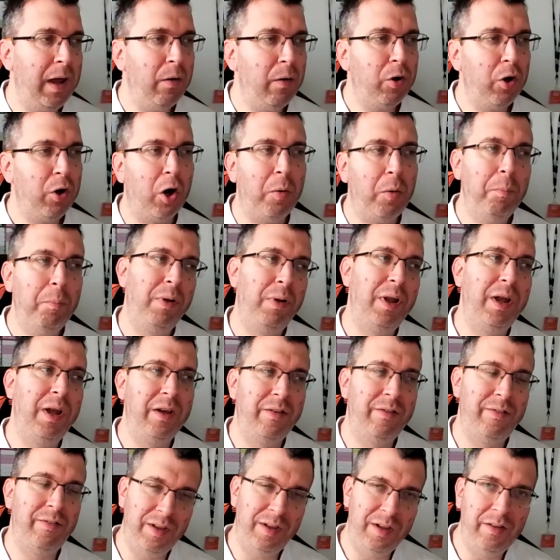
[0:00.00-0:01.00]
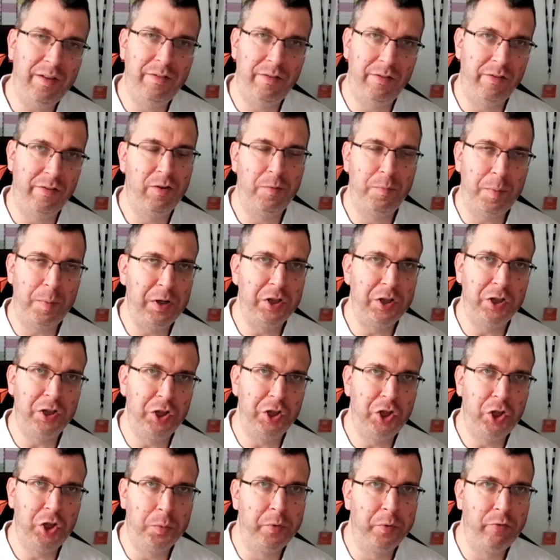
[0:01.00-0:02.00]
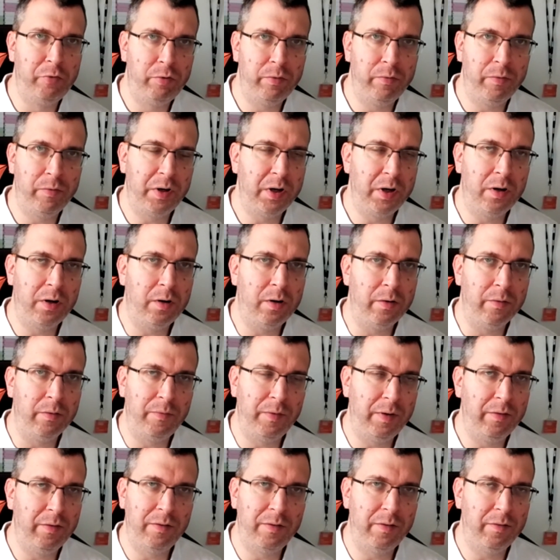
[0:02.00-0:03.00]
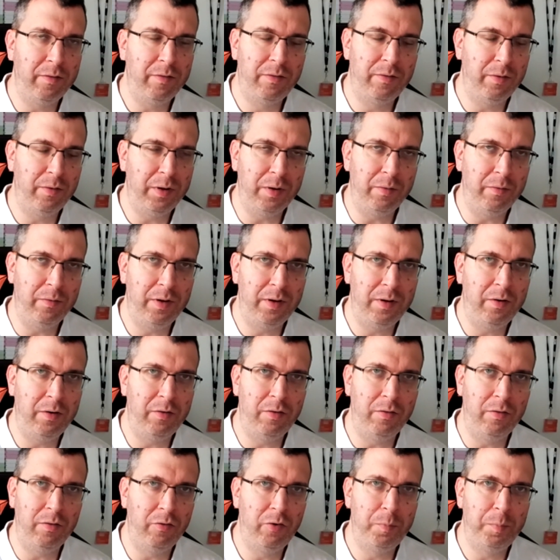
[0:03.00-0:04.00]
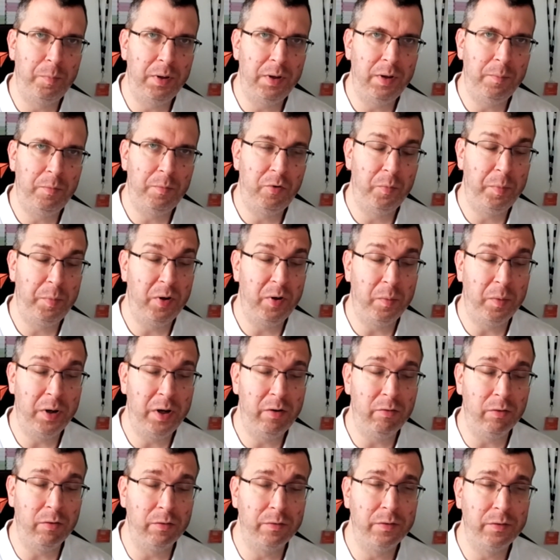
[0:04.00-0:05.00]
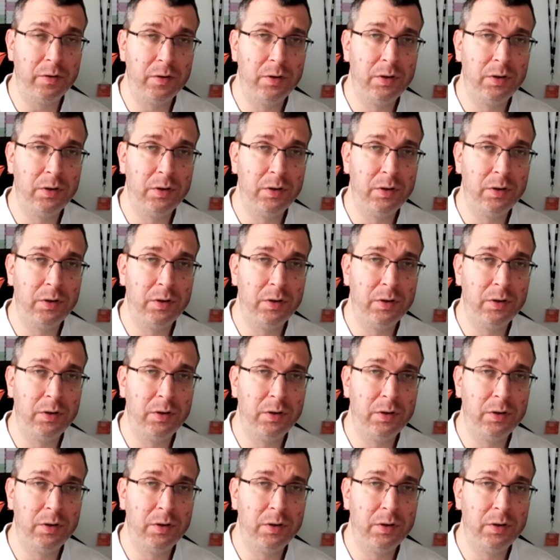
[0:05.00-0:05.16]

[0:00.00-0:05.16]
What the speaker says: complex is the suspension geometry of a car? Things that technicians should be aware of.